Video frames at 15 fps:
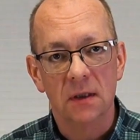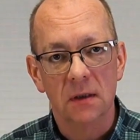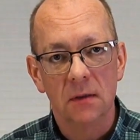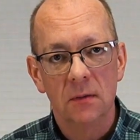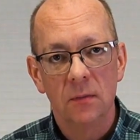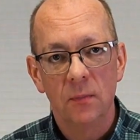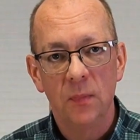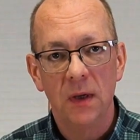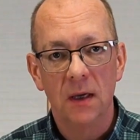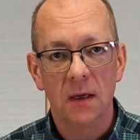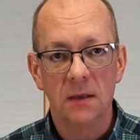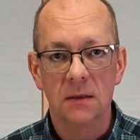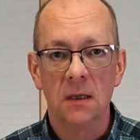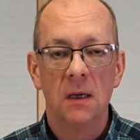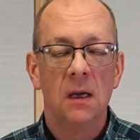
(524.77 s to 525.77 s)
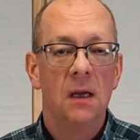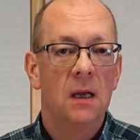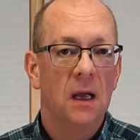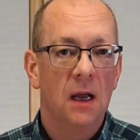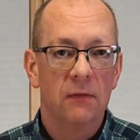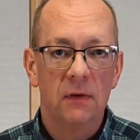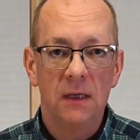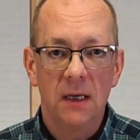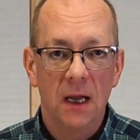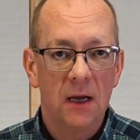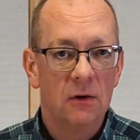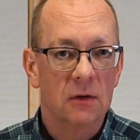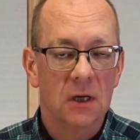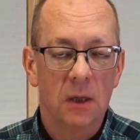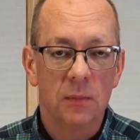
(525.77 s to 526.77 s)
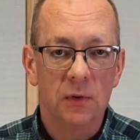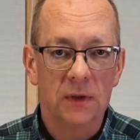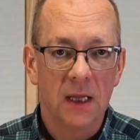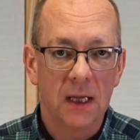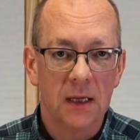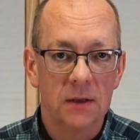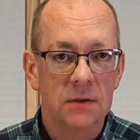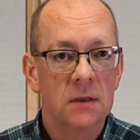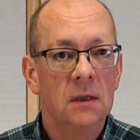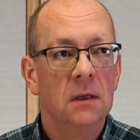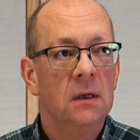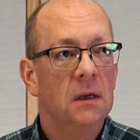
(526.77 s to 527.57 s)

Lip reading: it because every day or couple days,